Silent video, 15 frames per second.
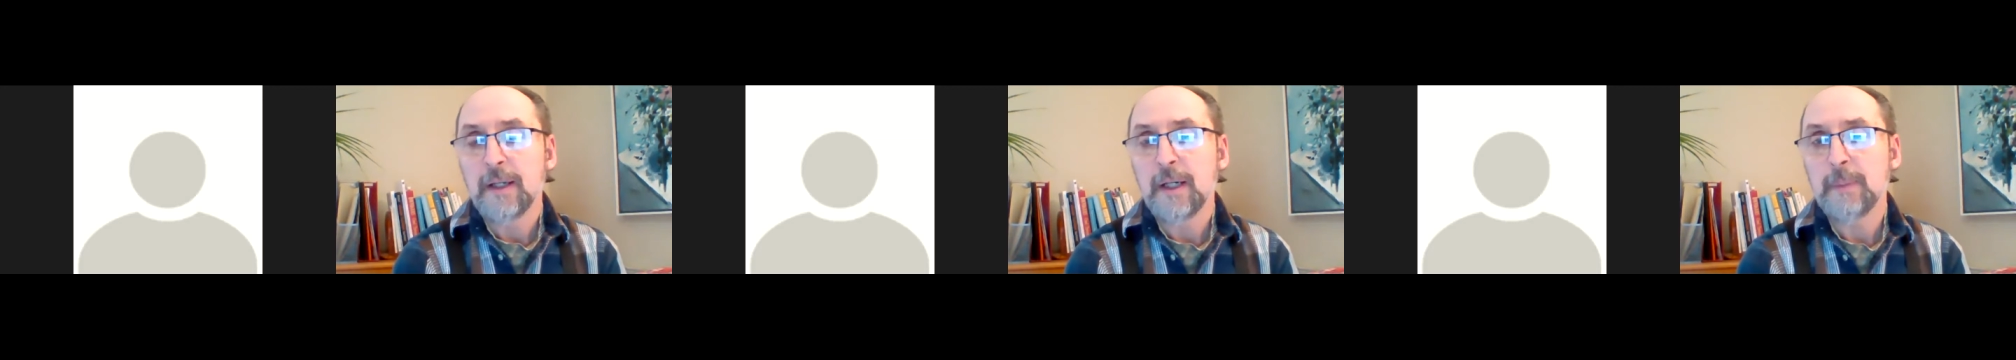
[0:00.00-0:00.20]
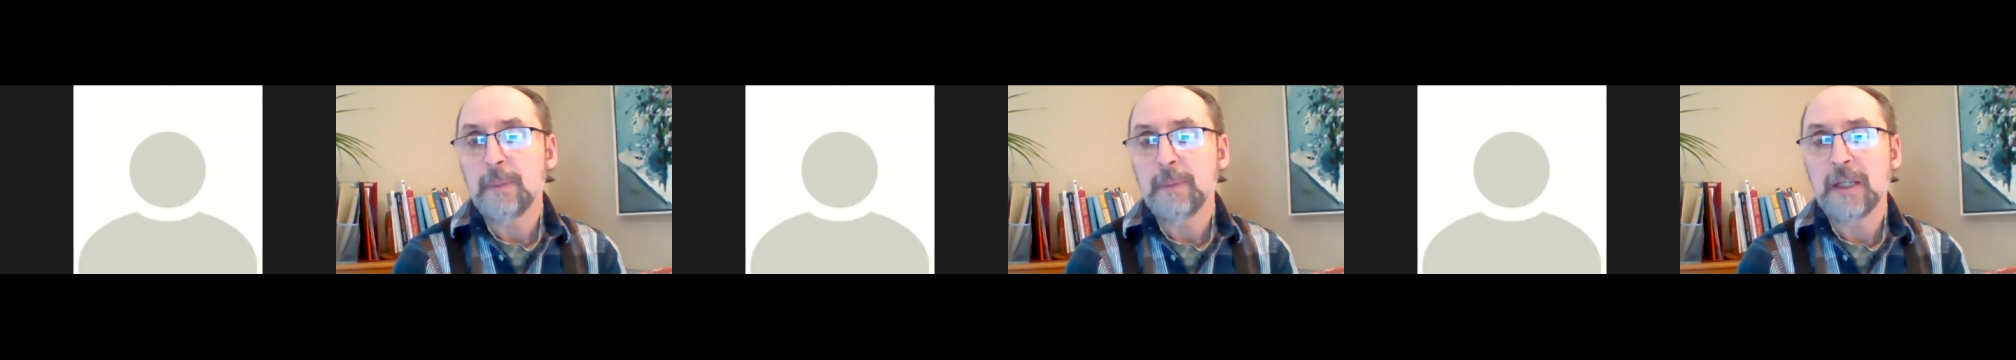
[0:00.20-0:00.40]

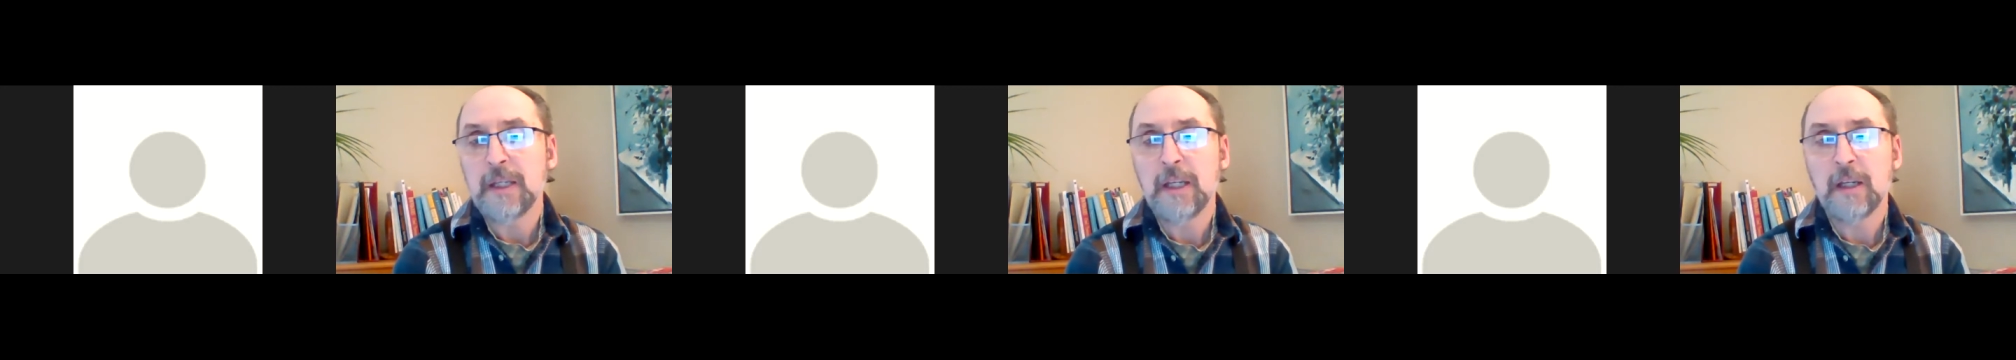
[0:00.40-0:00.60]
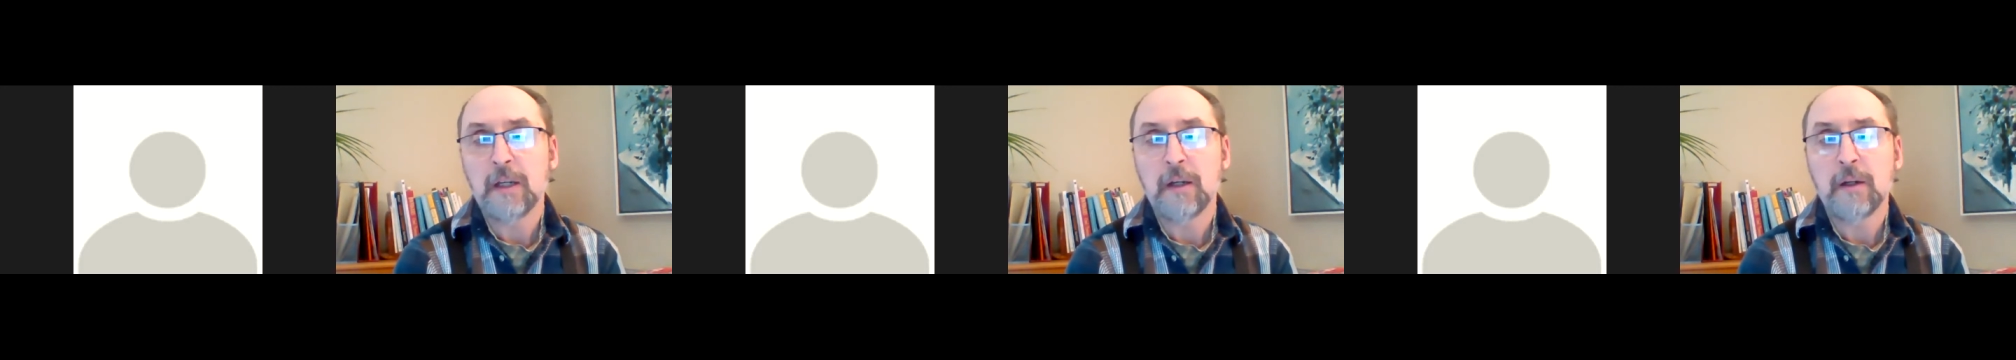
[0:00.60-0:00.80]
And
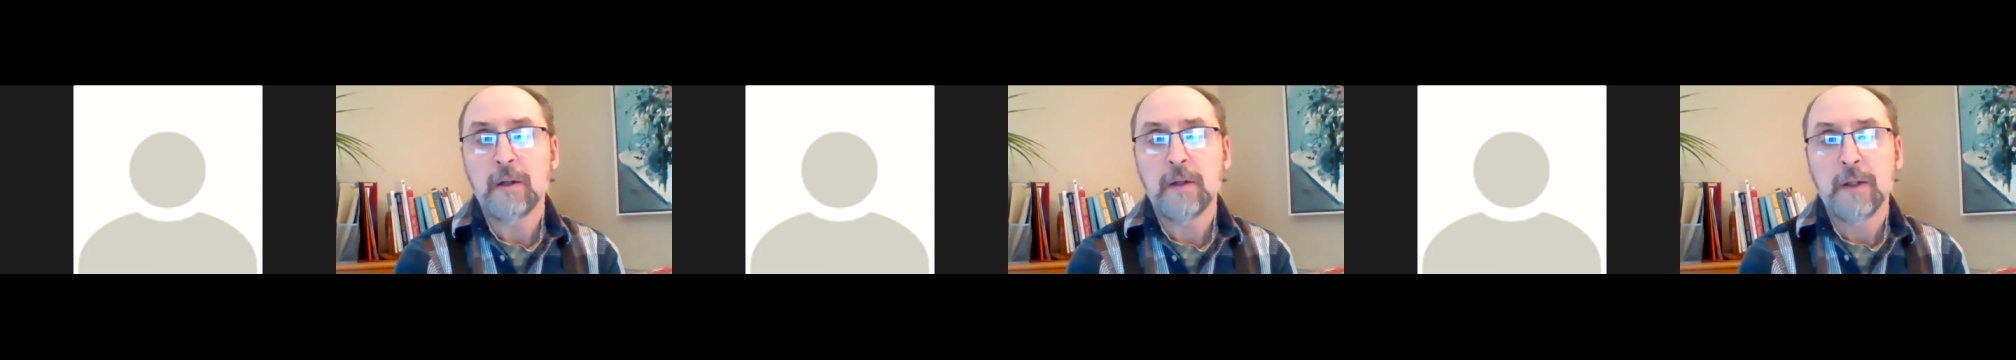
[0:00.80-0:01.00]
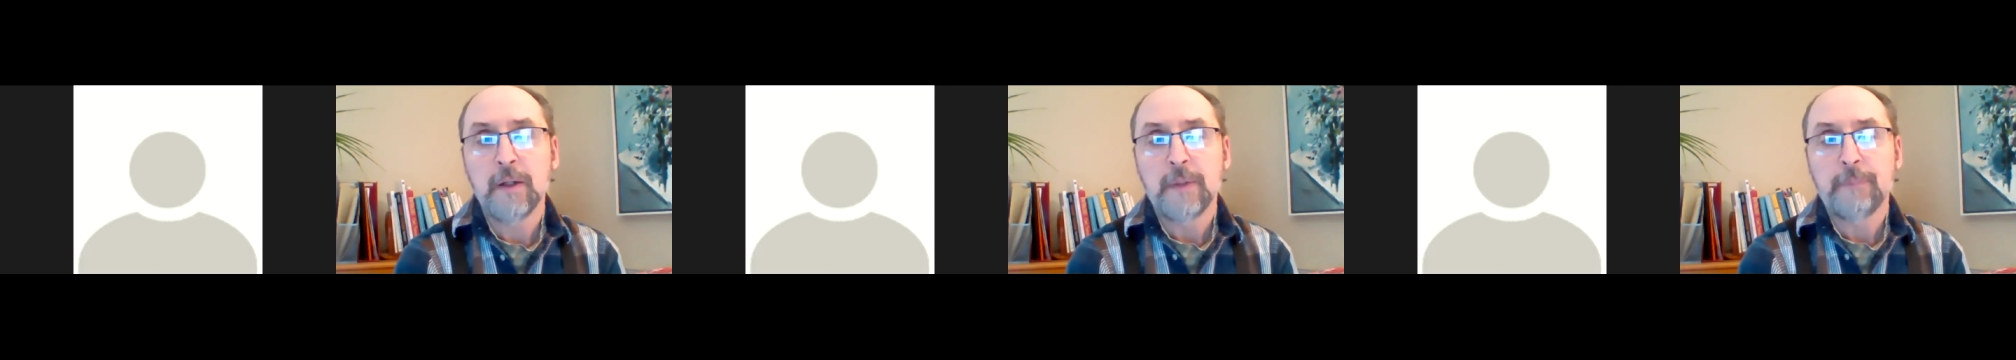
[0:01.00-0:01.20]

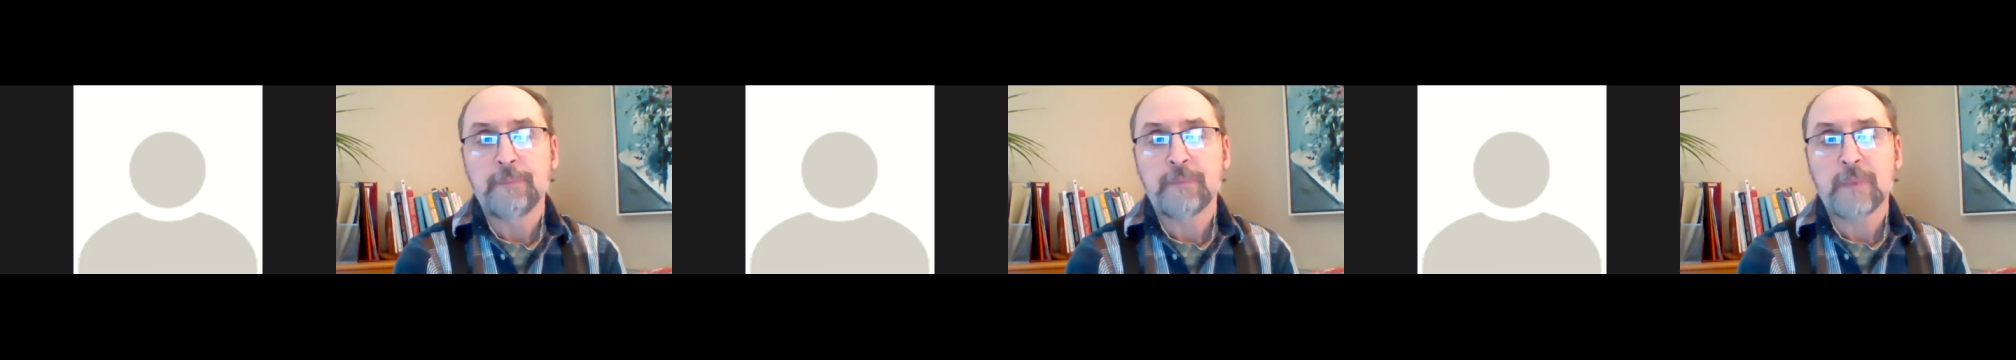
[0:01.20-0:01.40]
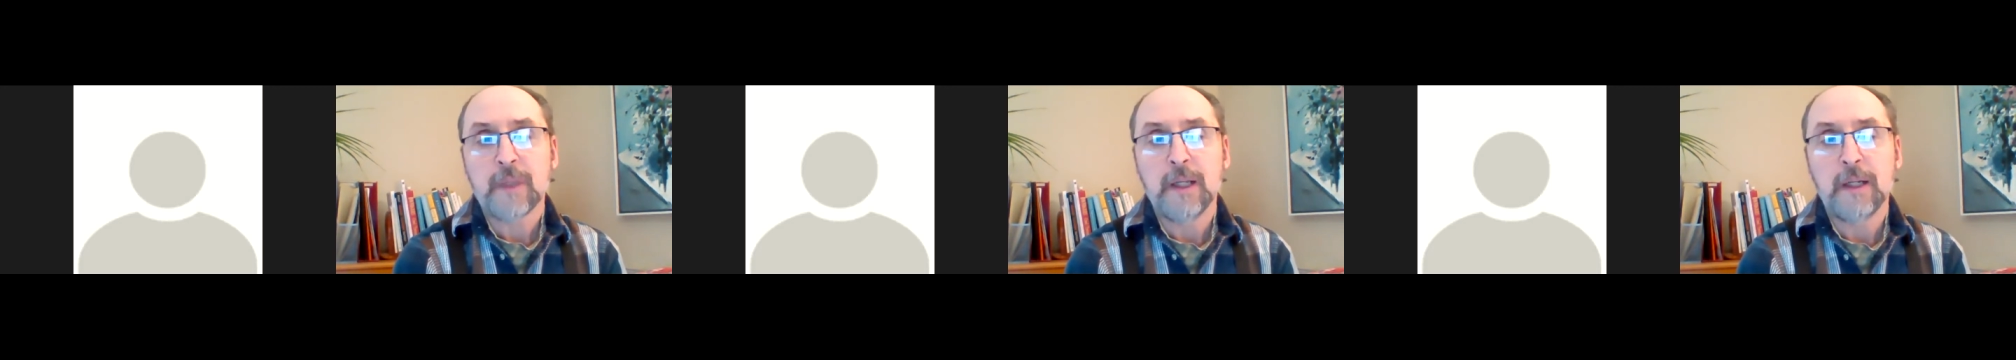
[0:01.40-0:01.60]
here
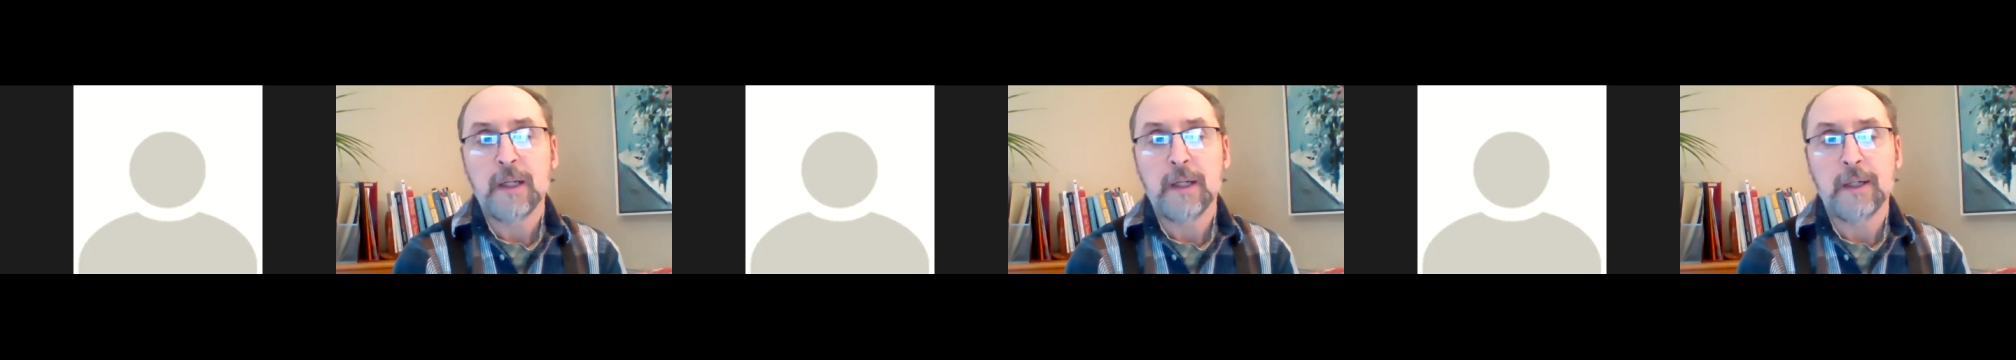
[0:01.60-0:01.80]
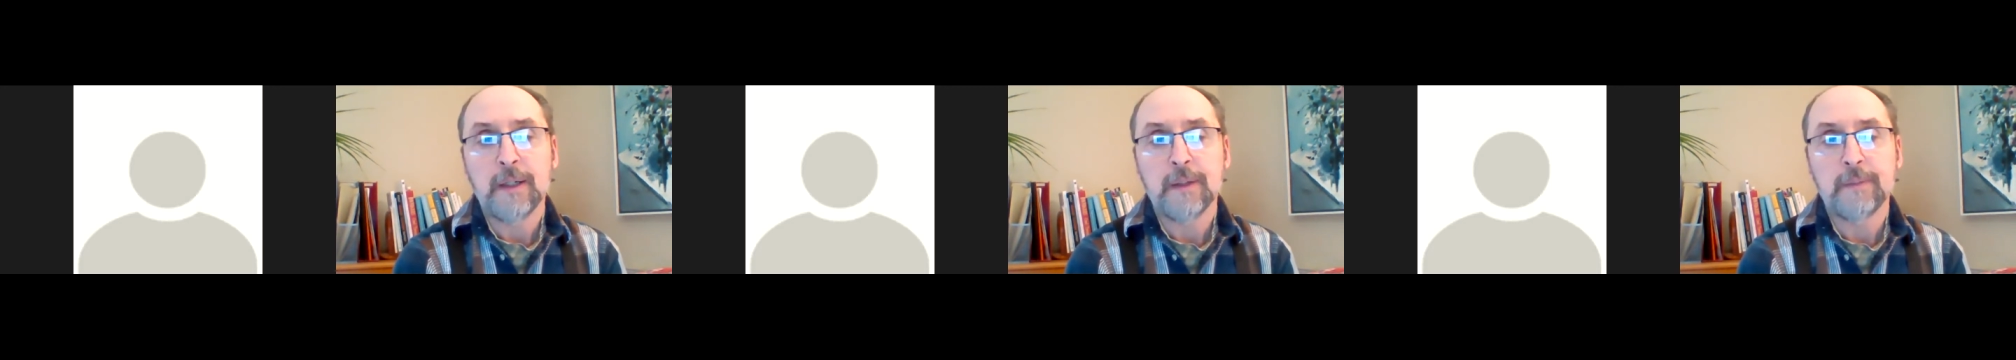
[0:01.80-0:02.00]

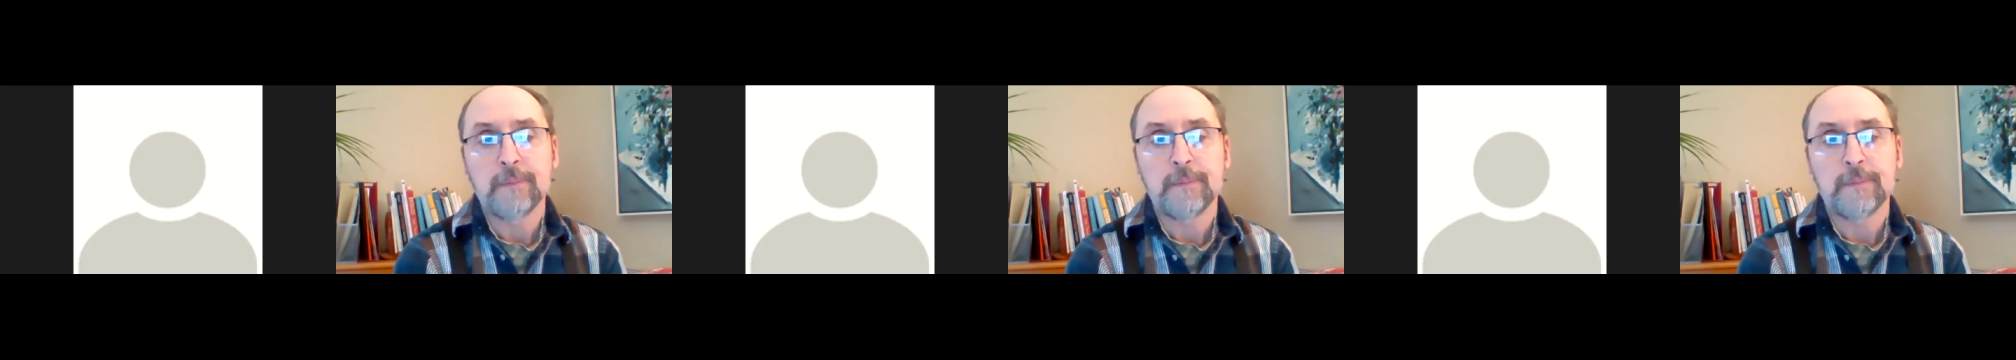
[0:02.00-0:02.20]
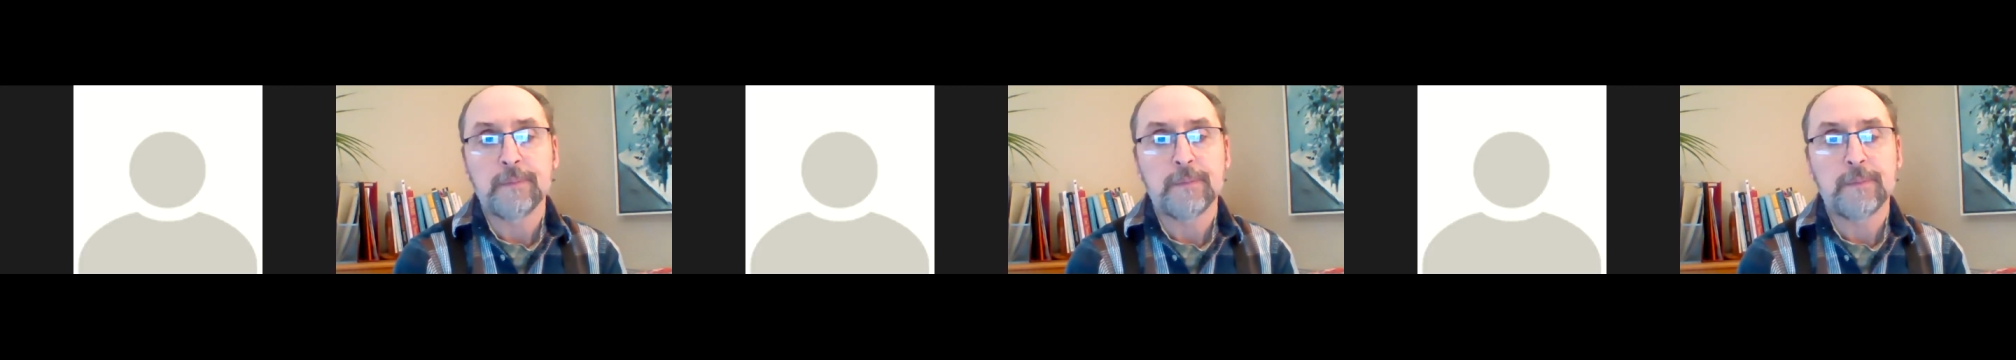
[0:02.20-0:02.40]

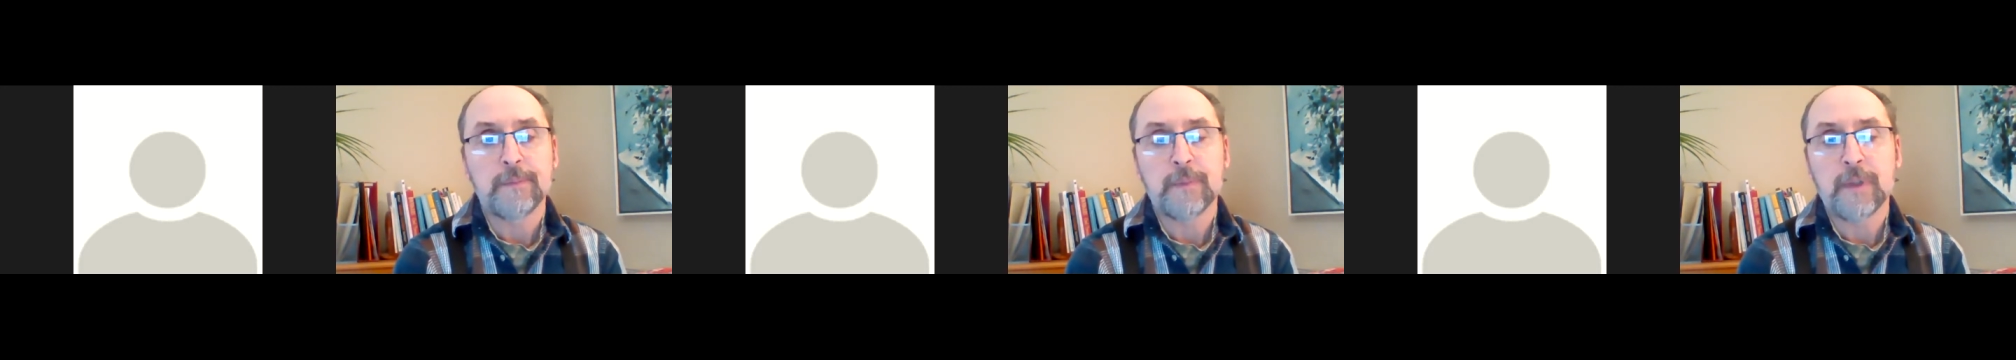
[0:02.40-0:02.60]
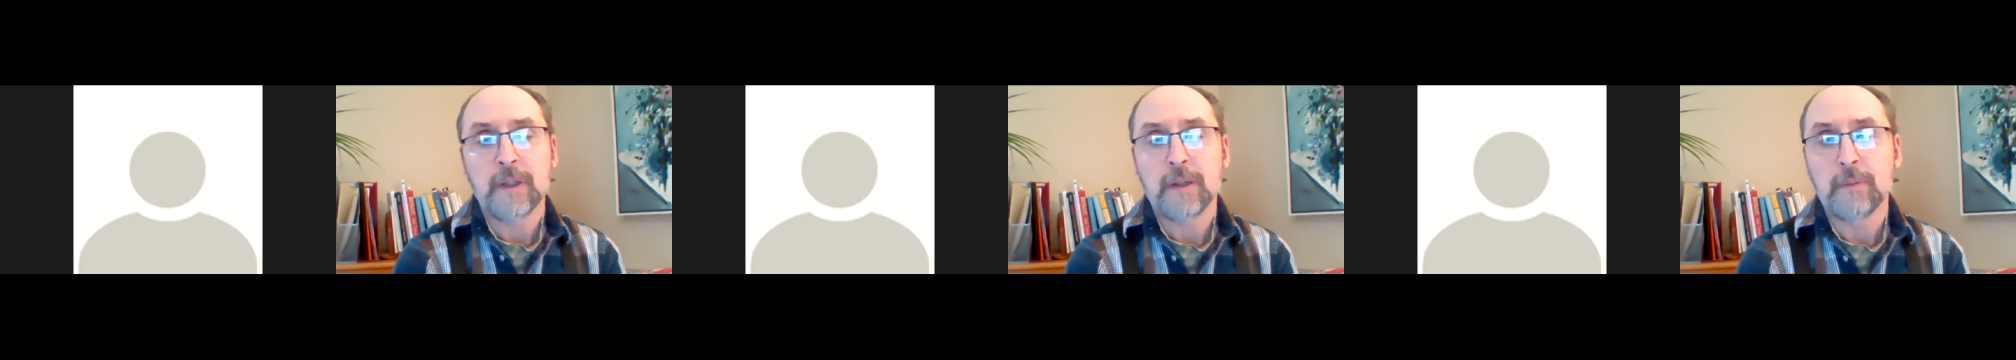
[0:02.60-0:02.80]
there